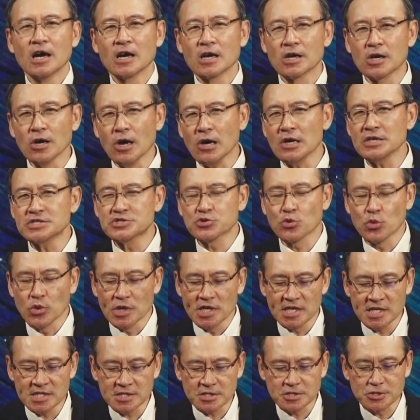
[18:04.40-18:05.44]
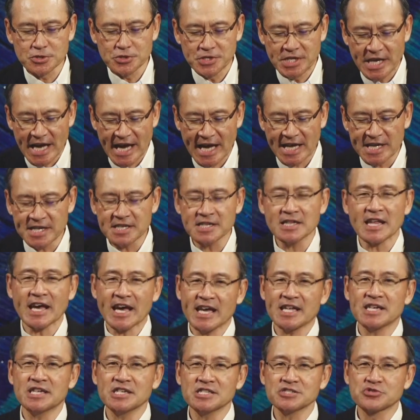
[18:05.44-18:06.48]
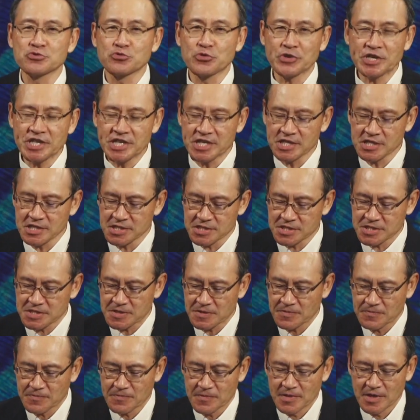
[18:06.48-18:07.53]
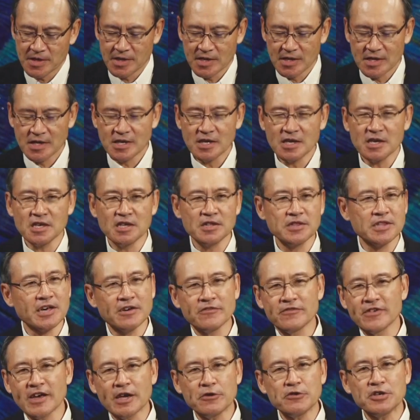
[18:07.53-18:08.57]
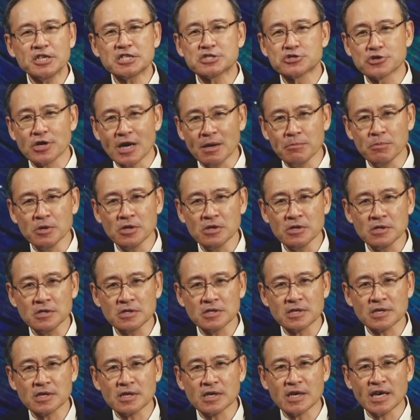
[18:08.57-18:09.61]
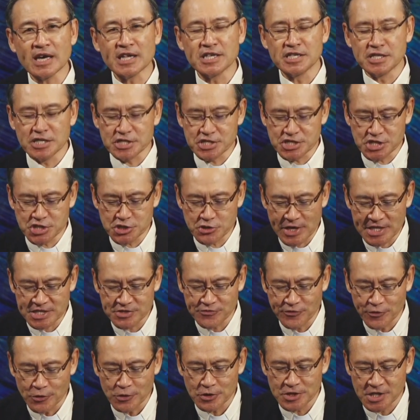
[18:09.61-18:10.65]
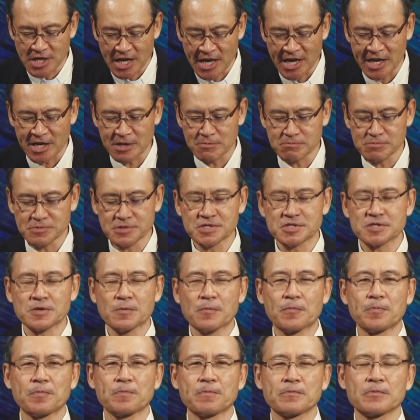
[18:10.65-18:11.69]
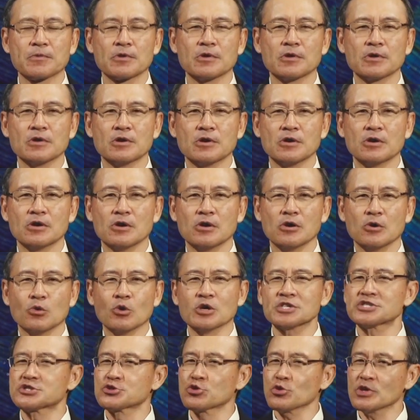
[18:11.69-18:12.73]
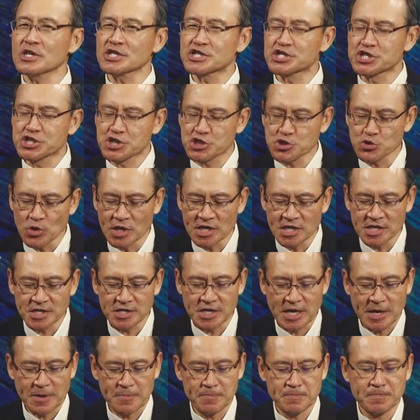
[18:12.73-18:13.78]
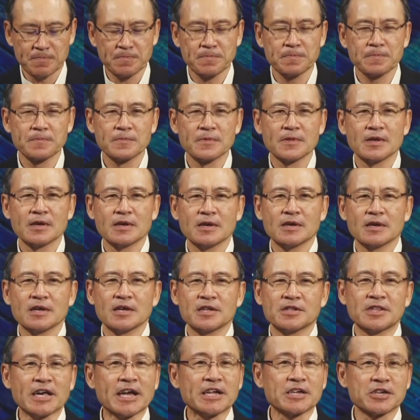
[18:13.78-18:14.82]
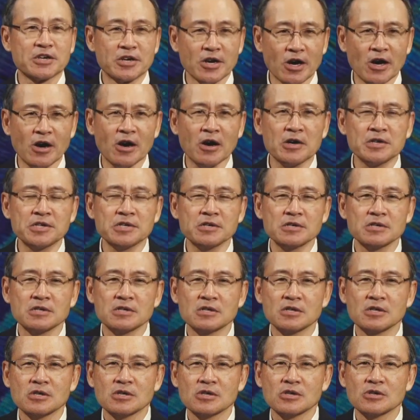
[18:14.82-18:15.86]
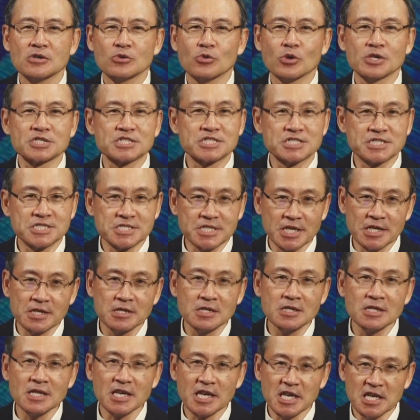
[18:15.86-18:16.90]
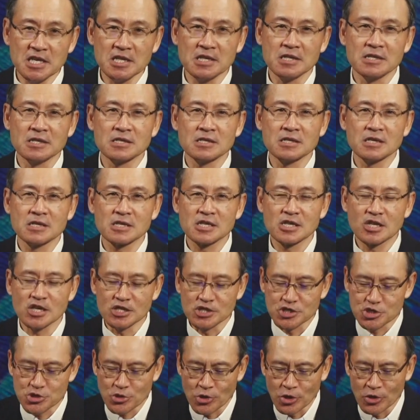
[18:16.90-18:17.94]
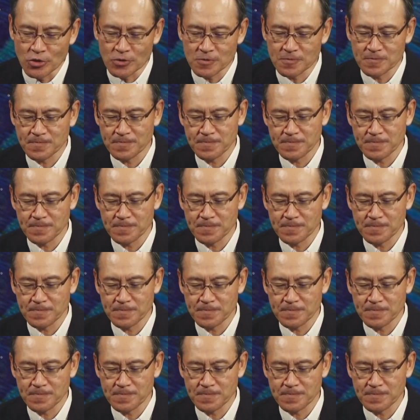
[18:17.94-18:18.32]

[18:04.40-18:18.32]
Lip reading: God's word to Daniel and his readers in their very troubled and distressful times was to assure them that God was still in control.